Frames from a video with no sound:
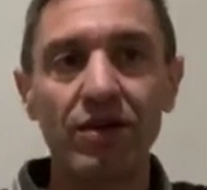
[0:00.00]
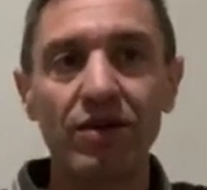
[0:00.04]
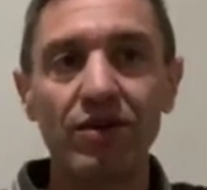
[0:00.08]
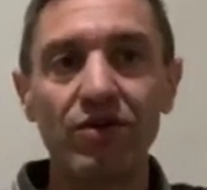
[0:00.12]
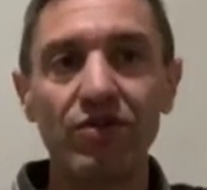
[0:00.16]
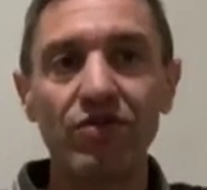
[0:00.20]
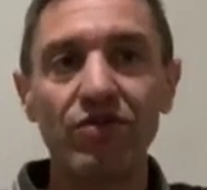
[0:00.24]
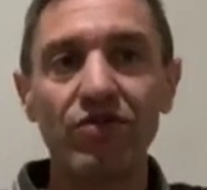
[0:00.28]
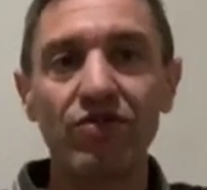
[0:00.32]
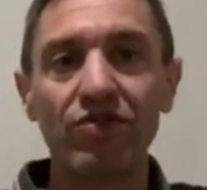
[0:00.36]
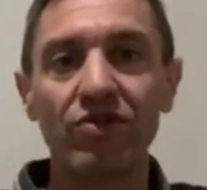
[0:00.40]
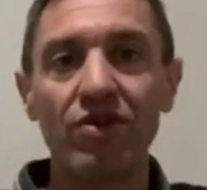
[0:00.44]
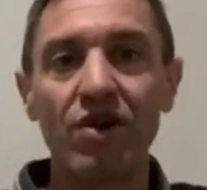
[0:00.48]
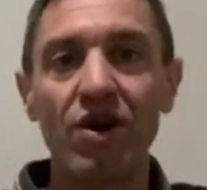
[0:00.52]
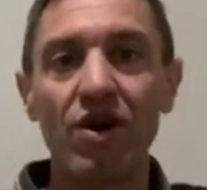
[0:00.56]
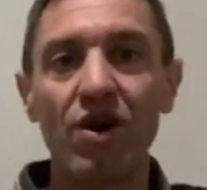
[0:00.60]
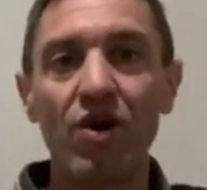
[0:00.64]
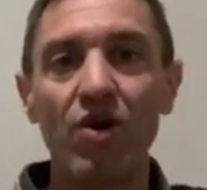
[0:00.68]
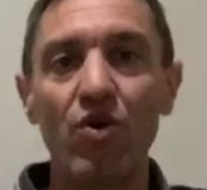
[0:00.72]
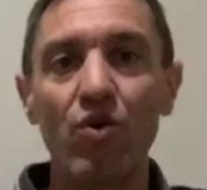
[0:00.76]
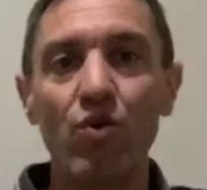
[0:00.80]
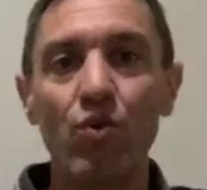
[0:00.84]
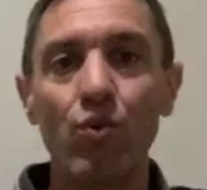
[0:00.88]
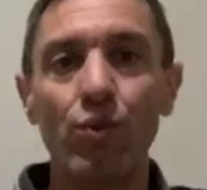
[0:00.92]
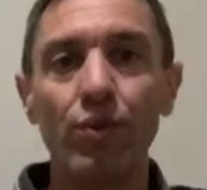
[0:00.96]

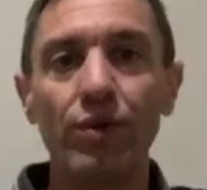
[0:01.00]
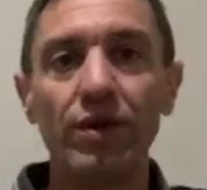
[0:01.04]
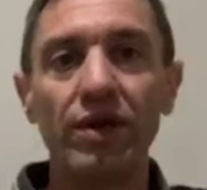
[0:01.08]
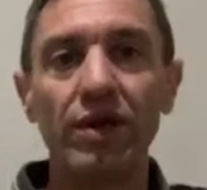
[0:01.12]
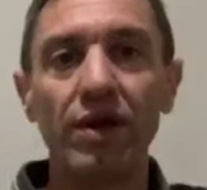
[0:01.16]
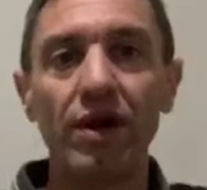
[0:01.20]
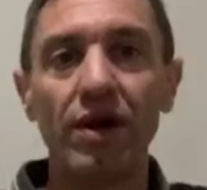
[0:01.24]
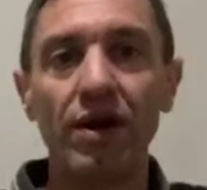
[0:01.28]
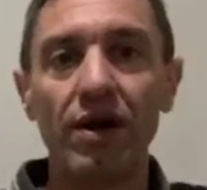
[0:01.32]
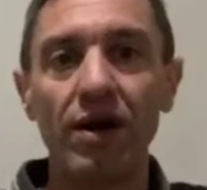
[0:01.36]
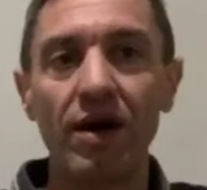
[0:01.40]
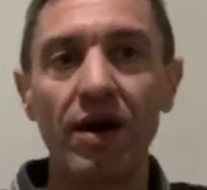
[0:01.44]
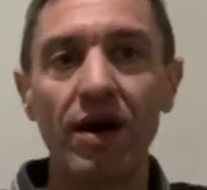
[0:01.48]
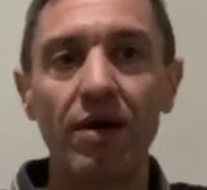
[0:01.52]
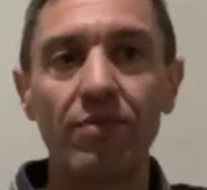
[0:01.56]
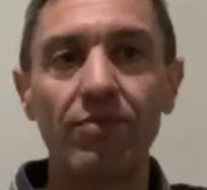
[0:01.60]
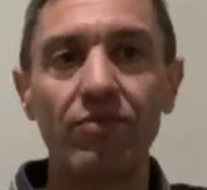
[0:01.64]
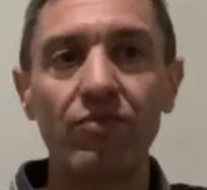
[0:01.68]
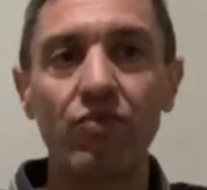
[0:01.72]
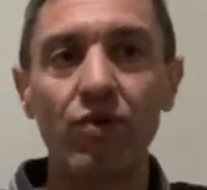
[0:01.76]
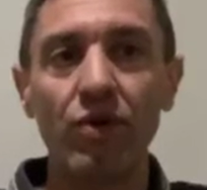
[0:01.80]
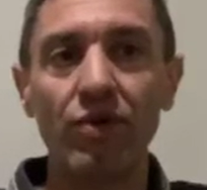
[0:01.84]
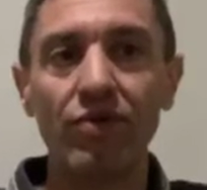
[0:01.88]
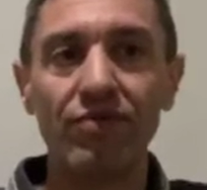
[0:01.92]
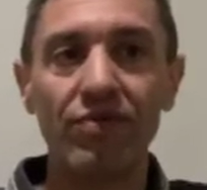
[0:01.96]
So we are up
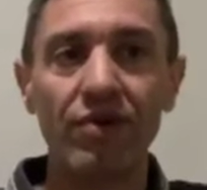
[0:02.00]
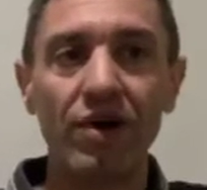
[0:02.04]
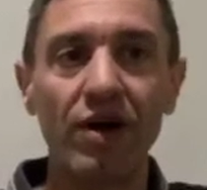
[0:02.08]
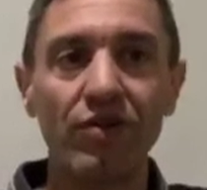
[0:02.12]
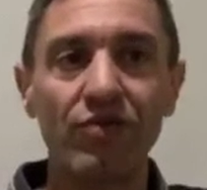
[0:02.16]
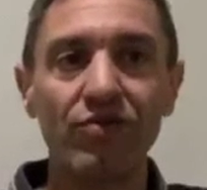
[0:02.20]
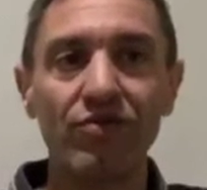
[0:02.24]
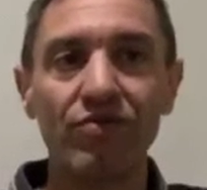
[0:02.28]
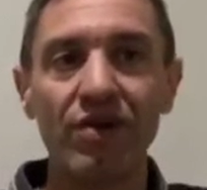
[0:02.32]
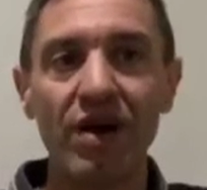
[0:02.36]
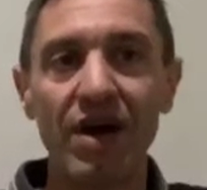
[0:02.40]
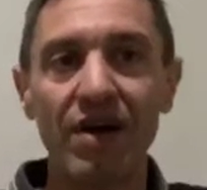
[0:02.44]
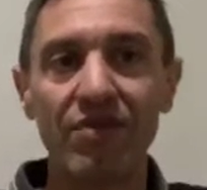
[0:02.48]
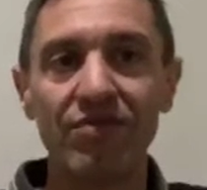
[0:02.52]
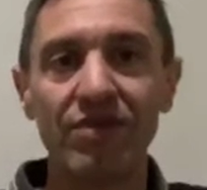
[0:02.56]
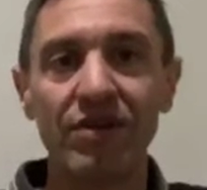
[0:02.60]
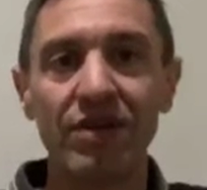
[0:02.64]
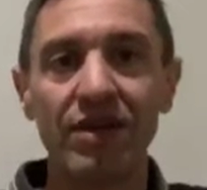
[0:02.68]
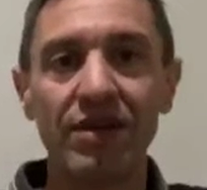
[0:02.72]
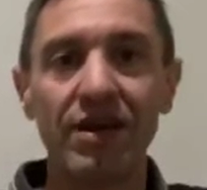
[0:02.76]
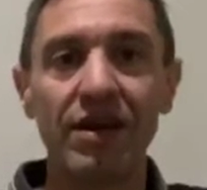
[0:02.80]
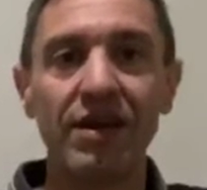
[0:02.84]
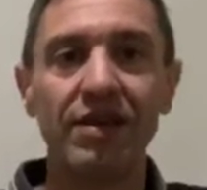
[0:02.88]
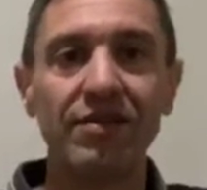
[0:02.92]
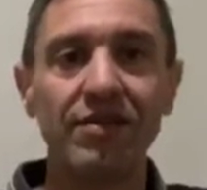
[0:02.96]

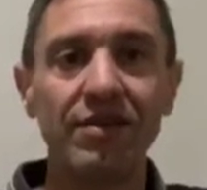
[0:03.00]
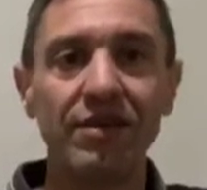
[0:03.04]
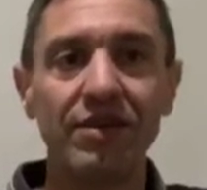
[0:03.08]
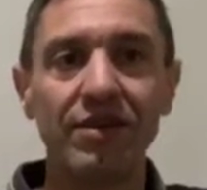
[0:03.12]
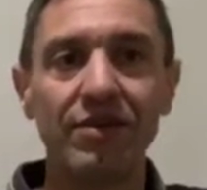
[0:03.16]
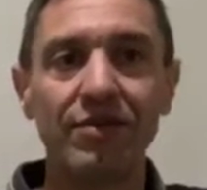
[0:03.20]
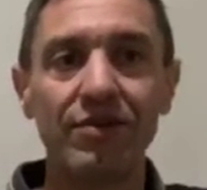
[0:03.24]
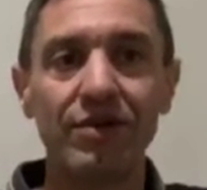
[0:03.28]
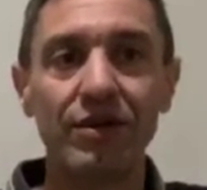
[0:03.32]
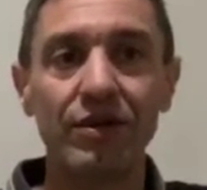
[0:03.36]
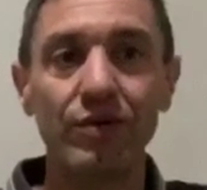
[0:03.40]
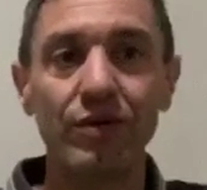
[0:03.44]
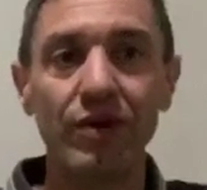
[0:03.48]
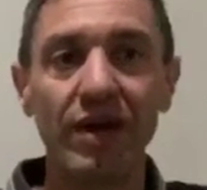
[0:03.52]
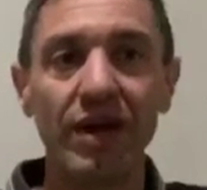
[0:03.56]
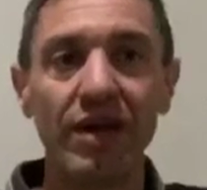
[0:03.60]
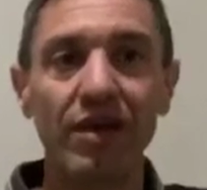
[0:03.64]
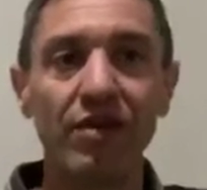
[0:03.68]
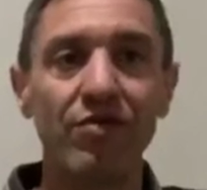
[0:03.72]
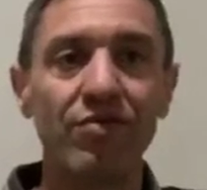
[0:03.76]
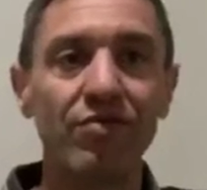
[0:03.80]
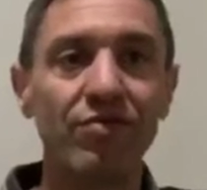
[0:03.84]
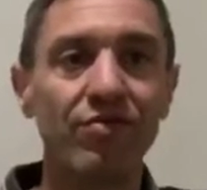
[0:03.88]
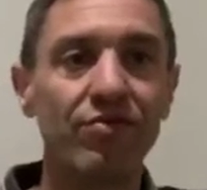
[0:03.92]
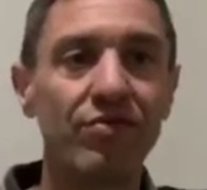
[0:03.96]

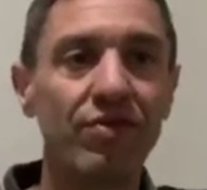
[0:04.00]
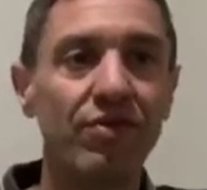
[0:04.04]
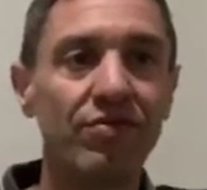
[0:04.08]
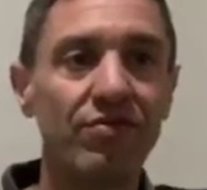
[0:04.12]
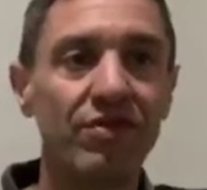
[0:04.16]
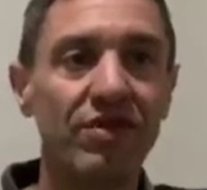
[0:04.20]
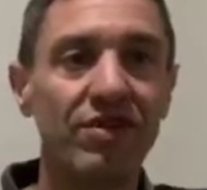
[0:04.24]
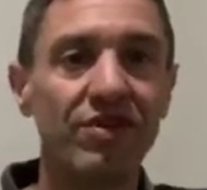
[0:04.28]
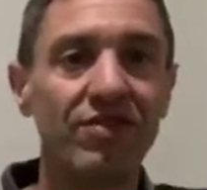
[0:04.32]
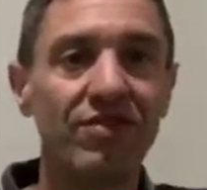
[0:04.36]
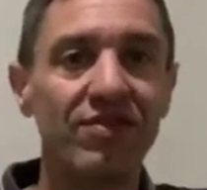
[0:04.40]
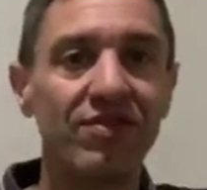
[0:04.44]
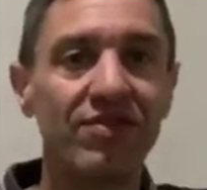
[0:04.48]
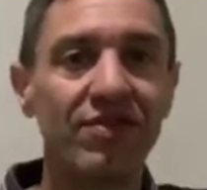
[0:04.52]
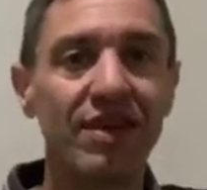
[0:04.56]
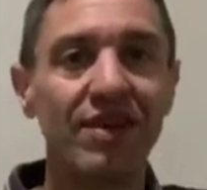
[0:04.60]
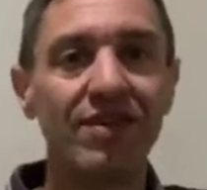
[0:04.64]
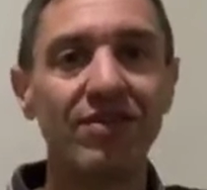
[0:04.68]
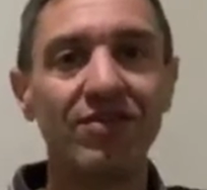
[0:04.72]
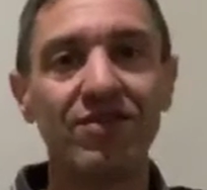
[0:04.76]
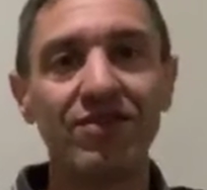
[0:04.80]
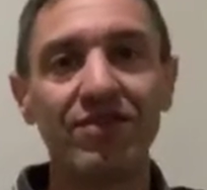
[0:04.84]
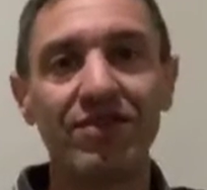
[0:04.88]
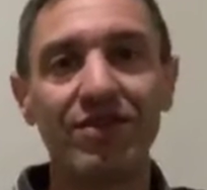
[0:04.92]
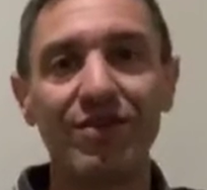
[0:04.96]

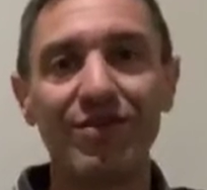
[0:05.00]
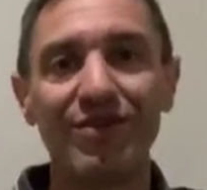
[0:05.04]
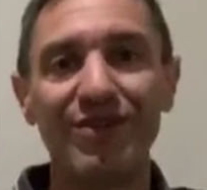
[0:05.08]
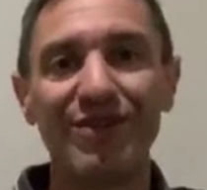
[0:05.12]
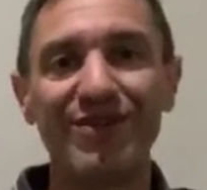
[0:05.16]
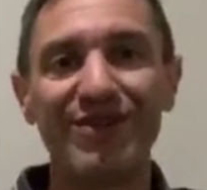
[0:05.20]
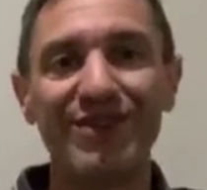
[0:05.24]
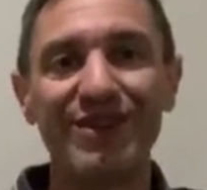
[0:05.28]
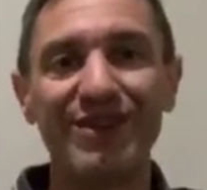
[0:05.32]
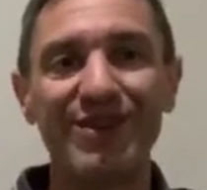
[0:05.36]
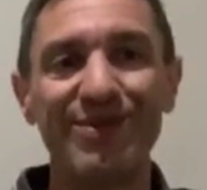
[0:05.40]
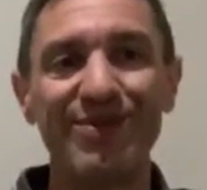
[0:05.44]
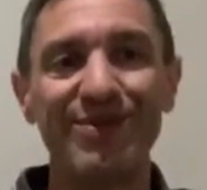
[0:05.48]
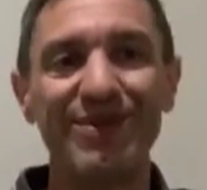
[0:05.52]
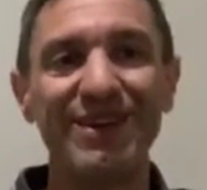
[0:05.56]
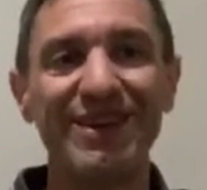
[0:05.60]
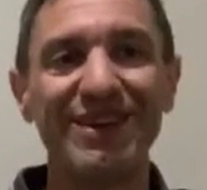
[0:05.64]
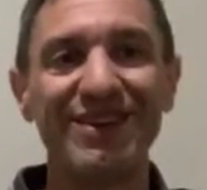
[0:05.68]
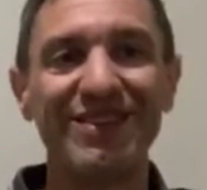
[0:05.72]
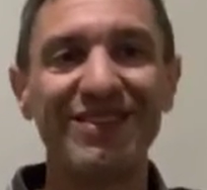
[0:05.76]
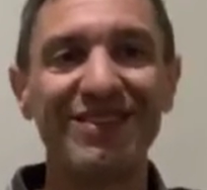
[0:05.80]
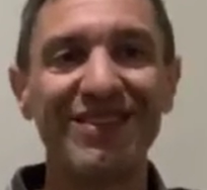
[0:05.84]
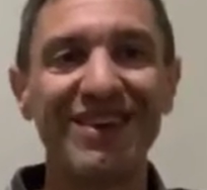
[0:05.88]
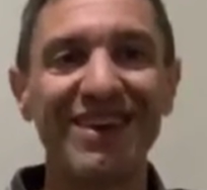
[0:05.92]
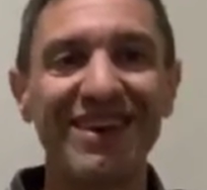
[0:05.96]
€1,580.50 if you want to be
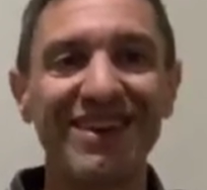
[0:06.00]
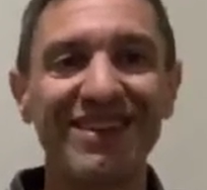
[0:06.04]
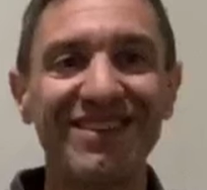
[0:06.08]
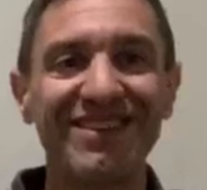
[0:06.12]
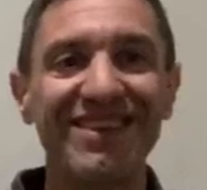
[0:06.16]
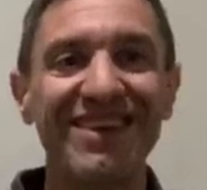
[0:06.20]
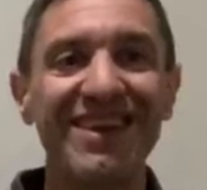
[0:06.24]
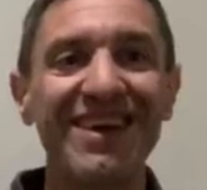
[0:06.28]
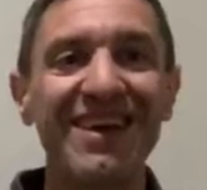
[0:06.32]
exact.